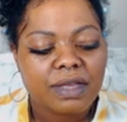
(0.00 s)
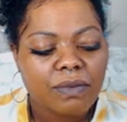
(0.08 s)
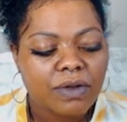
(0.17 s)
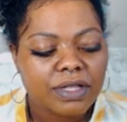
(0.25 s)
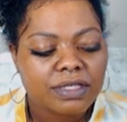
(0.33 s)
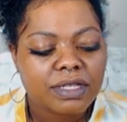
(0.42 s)

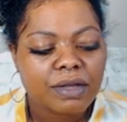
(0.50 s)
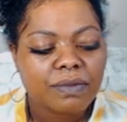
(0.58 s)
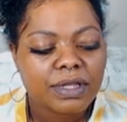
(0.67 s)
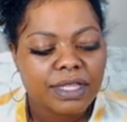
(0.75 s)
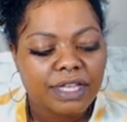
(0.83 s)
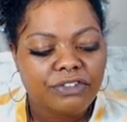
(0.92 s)
wants a
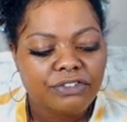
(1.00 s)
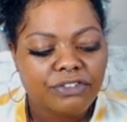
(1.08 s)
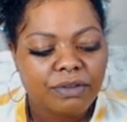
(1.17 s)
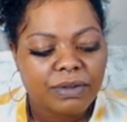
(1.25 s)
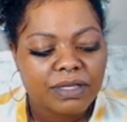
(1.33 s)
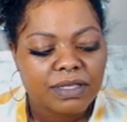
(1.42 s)

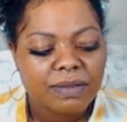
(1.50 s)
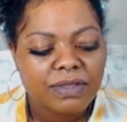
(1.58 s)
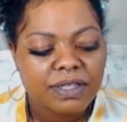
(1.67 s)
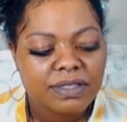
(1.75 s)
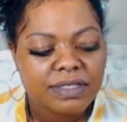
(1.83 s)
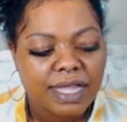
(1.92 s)
relationship and
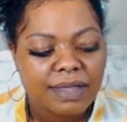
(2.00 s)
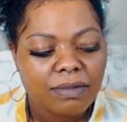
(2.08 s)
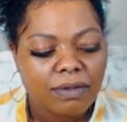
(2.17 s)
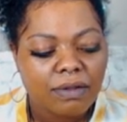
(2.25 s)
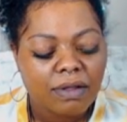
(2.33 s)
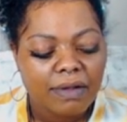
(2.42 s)
something
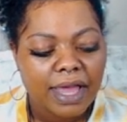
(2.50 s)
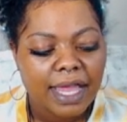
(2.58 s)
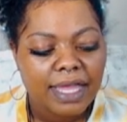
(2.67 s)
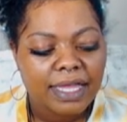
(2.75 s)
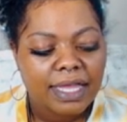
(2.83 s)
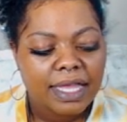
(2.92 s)
stable,
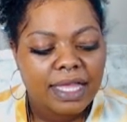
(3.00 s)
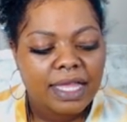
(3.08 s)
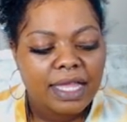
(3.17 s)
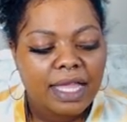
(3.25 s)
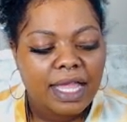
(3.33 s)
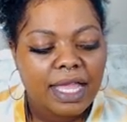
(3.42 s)
okay?
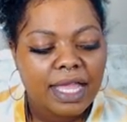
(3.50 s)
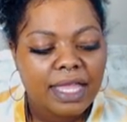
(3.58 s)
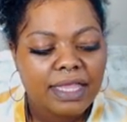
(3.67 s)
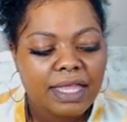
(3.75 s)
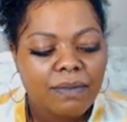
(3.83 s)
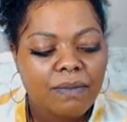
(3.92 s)

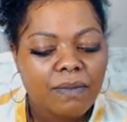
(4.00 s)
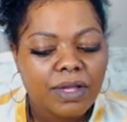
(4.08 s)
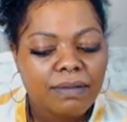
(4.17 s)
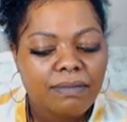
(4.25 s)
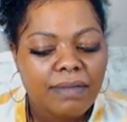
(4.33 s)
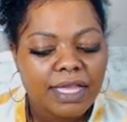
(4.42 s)
And they
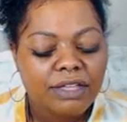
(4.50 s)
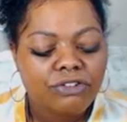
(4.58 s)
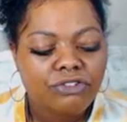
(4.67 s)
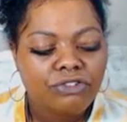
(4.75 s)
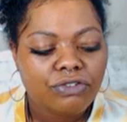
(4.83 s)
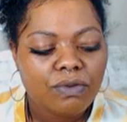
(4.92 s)
want to make
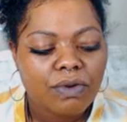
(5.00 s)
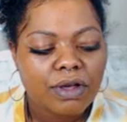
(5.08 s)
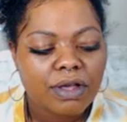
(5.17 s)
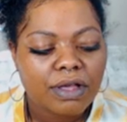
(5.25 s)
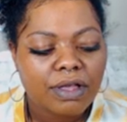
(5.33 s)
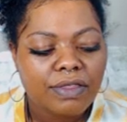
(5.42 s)

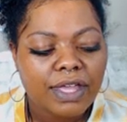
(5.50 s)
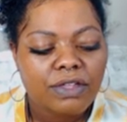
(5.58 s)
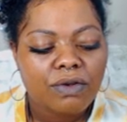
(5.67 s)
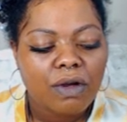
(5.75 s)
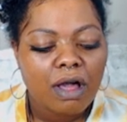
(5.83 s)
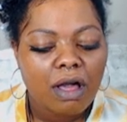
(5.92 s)
sure that
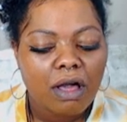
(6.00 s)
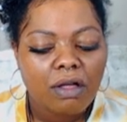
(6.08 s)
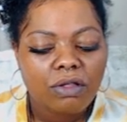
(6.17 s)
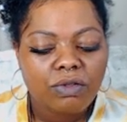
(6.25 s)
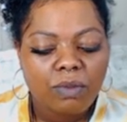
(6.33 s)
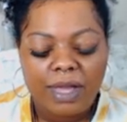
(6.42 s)
you're
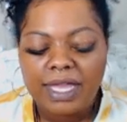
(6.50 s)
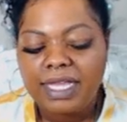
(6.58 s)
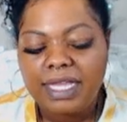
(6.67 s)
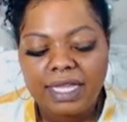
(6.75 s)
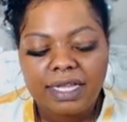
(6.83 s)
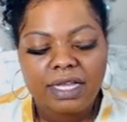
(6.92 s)
all the way
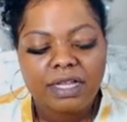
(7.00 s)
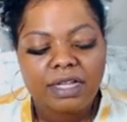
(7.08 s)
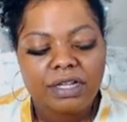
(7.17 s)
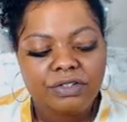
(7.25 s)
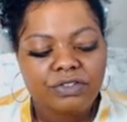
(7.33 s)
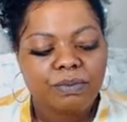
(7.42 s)
in
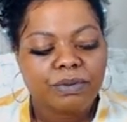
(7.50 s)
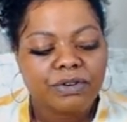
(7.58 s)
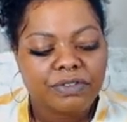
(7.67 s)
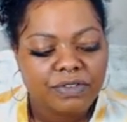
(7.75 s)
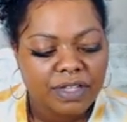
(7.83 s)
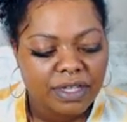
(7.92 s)

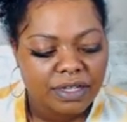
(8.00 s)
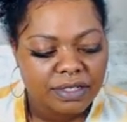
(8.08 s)
100%.